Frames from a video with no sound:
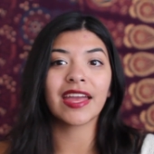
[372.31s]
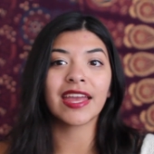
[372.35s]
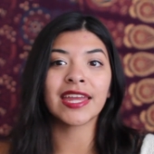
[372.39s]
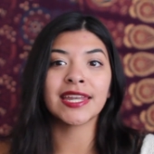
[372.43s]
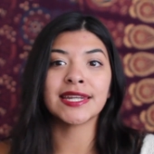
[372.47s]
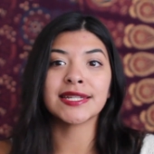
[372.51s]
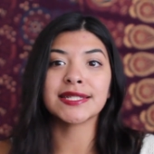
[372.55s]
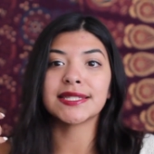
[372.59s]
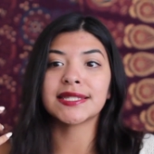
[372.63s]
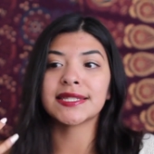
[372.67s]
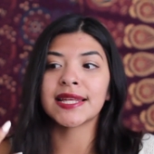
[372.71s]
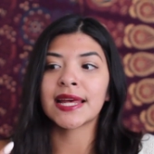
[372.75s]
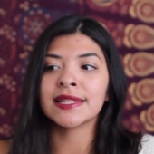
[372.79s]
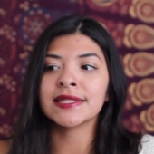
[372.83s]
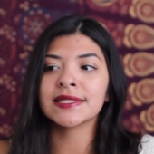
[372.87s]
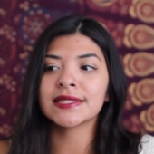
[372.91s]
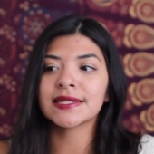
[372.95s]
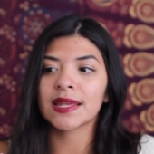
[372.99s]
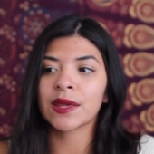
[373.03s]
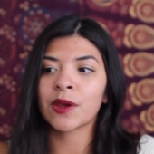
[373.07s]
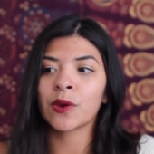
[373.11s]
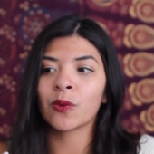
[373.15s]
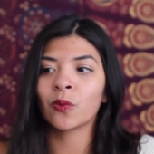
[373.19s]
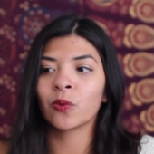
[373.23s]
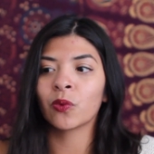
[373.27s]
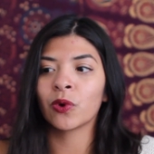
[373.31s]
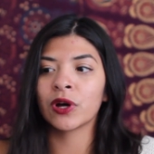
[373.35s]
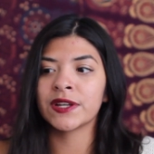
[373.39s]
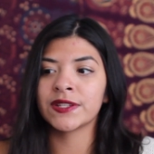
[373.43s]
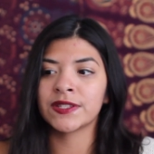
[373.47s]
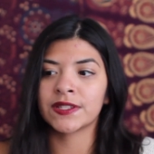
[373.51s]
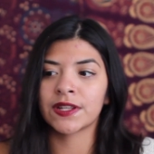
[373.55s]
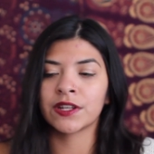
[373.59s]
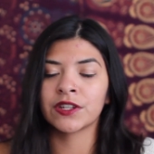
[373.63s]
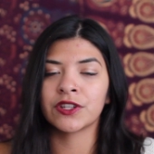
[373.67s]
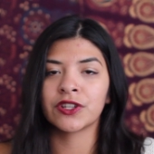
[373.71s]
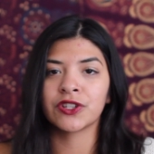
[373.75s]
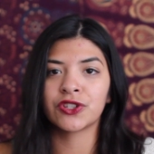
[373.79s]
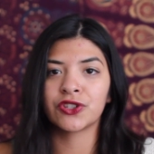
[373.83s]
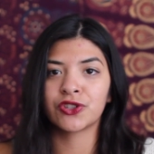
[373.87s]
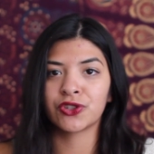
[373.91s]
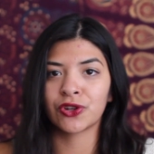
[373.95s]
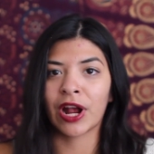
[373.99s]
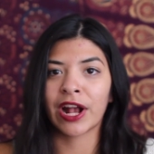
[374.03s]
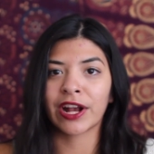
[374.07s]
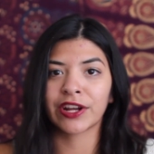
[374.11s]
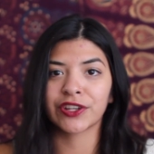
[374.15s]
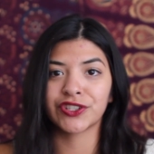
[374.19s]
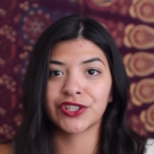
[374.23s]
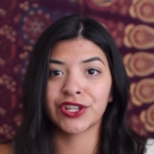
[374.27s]
In a sense, it was a
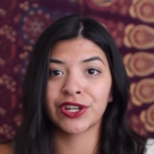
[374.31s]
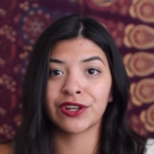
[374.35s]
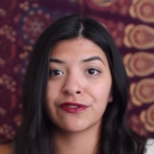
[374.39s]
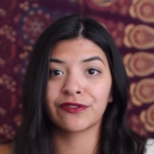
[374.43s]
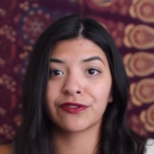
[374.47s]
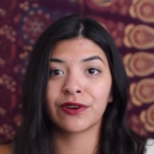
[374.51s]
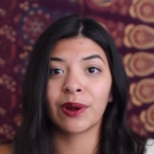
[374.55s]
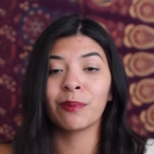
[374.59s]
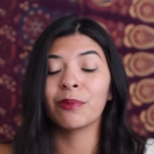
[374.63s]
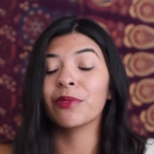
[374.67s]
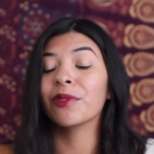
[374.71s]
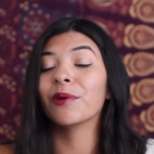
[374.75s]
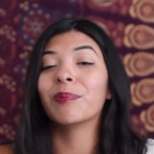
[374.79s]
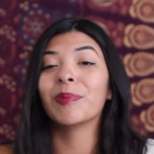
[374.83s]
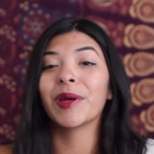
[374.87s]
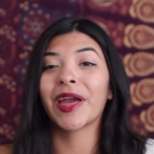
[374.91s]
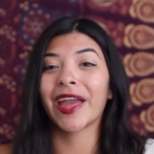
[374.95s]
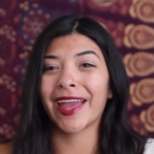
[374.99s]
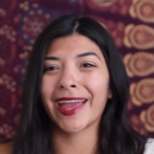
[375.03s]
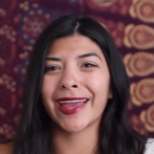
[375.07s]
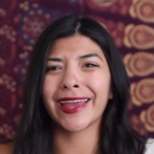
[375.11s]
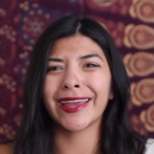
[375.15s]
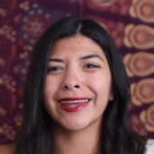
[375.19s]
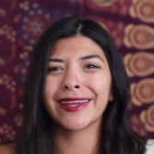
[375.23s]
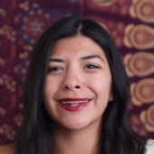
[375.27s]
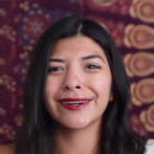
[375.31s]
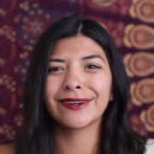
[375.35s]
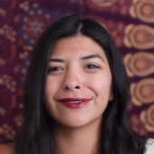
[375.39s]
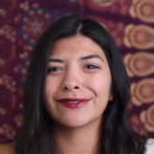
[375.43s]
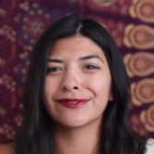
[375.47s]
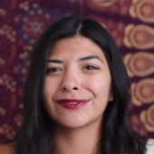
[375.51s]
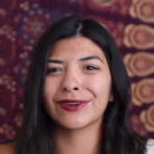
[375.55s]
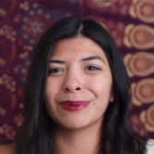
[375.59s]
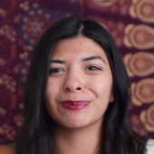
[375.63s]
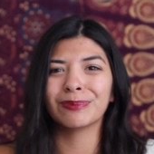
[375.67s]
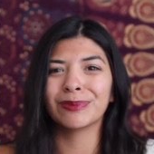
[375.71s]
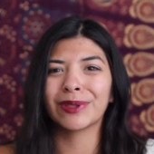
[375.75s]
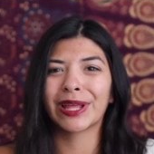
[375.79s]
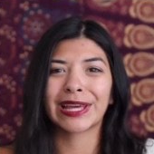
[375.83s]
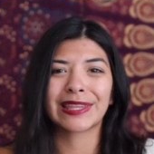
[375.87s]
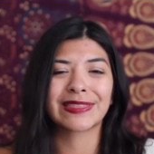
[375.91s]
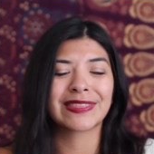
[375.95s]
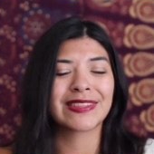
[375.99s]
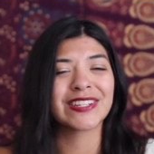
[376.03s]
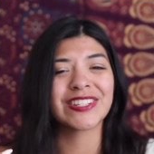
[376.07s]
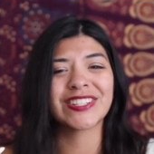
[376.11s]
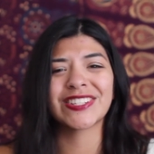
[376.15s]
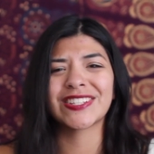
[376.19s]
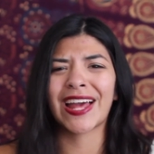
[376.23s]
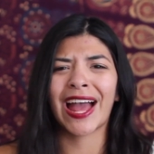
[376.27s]
distraction from the pain, from like
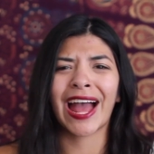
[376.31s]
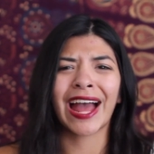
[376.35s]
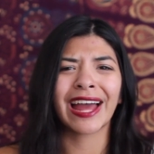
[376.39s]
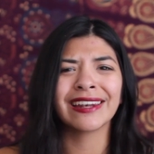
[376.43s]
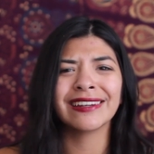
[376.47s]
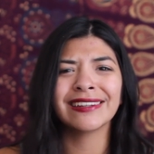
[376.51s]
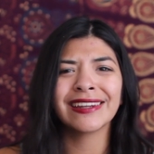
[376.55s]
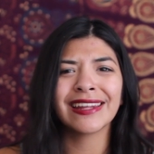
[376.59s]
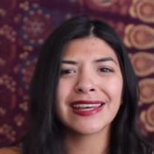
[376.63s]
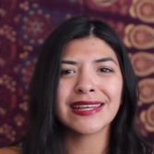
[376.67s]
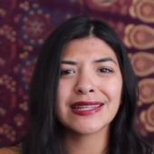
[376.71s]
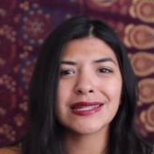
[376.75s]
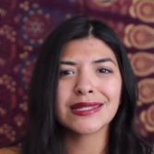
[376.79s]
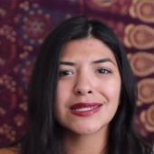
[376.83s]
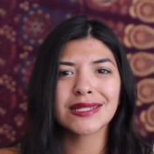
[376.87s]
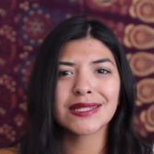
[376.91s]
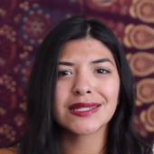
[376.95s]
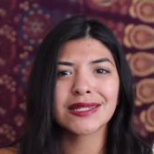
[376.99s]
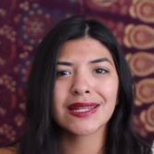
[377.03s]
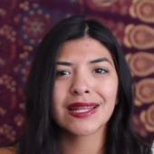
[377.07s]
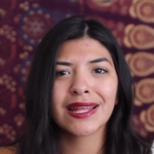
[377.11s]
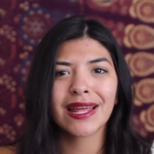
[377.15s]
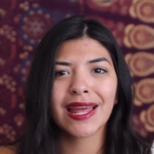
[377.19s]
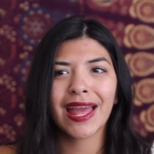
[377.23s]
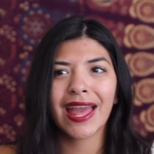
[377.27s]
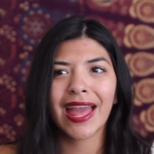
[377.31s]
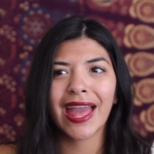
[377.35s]
the sadness,